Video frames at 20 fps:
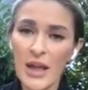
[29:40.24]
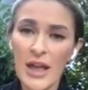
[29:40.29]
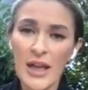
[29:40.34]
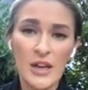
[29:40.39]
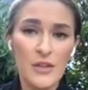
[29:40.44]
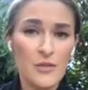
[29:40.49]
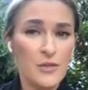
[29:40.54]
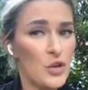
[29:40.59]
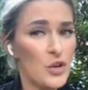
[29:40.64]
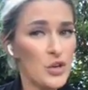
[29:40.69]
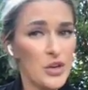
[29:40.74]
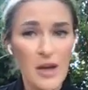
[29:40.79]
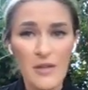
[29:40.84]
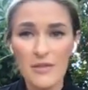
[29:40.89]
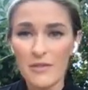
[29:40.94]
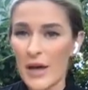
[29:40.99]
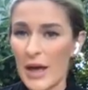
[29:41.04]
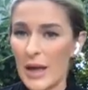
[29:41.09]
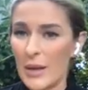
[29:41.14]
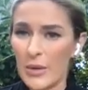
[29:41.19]
And if you're
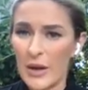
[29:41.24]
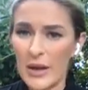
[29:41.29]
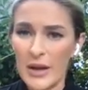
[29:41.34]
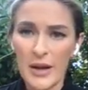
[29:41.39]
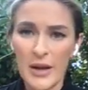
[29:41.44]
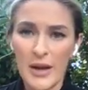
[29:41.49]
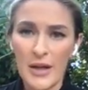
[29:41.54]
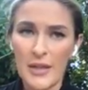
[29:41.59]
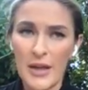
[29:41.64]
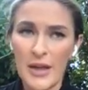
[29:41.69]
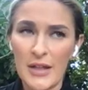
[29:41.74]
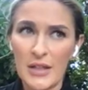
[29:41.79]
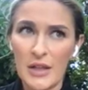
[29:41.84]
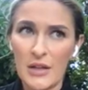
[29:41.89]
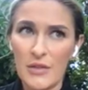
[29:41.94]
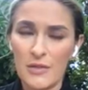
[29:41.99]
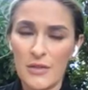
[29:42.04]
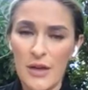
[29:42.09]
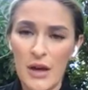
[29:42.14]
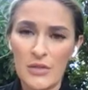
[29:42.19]
not vibrating on that
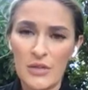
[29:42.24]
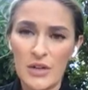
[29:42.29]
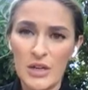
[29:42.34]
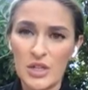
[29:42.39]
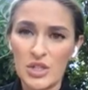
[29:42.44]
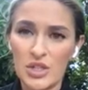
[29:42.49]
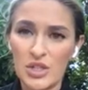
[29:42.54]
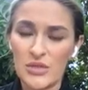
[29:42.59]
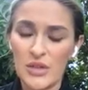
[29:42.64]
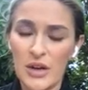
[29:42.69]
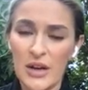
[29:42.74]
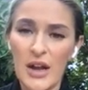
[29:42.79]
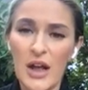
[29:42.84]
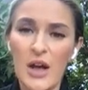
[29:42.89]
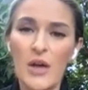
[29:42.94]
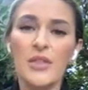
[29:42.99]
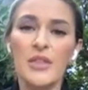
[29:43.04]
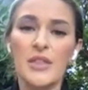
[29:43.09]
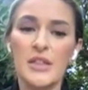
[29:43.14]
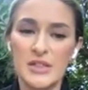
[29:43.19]
love foundation right
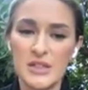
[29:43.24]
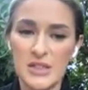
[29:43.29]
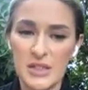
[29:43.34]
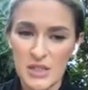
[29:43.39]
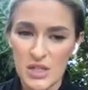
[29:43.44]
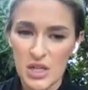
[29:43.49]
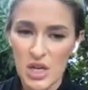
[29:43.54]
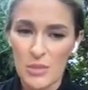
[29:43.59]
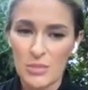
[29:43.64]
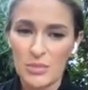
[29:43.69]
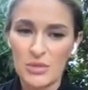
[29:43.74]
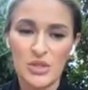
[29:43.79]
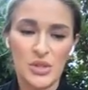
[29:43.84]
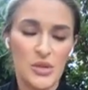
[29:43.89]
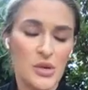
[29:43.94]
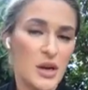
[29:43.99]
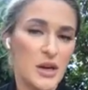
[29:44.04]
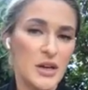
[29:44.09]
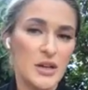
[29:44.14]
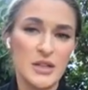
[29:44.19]
now, this is an
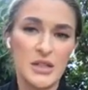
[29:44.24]
opportunity.